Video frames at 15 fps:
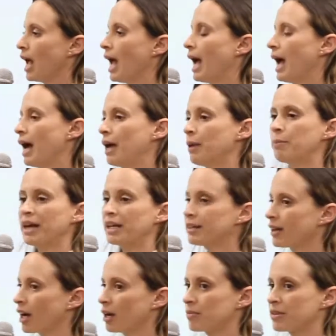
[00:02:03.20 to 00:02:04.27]
And many
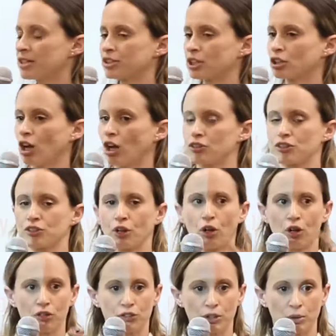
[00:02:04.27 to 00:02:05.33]
times these technologies are
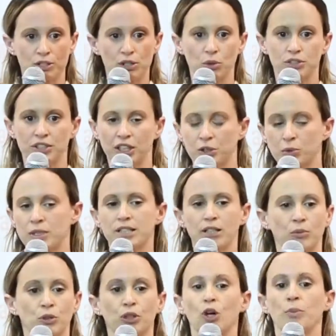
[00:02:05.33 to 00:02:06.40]
also associated with
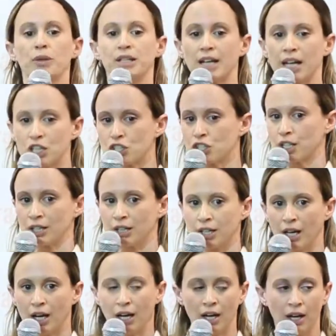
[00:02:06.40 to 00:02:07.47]
some recommendation
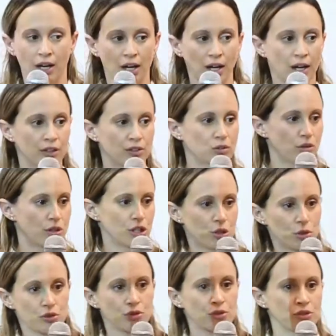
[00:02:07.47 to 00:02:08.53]
to the
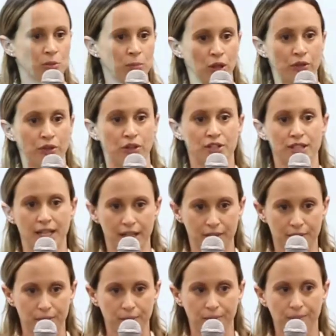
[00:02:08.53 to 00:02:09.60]
users about their state.
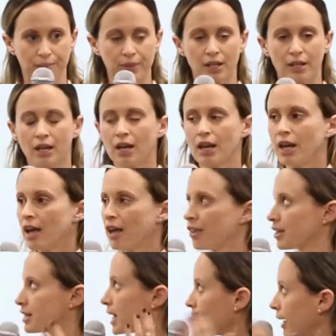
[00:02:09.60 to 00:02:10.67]

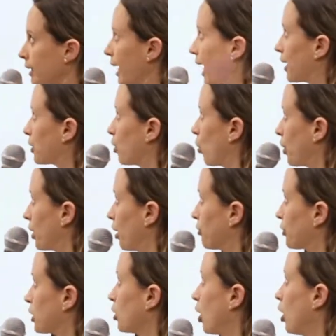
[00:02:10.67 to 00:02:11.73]
The second category of
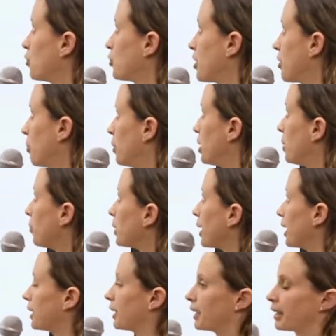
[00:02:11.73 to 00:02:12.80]
technology, the
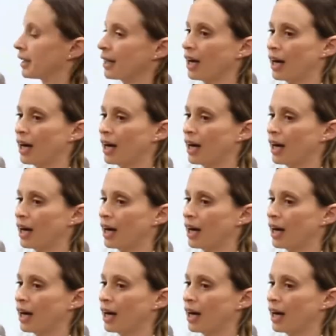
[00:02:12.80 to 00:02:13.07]
manipulating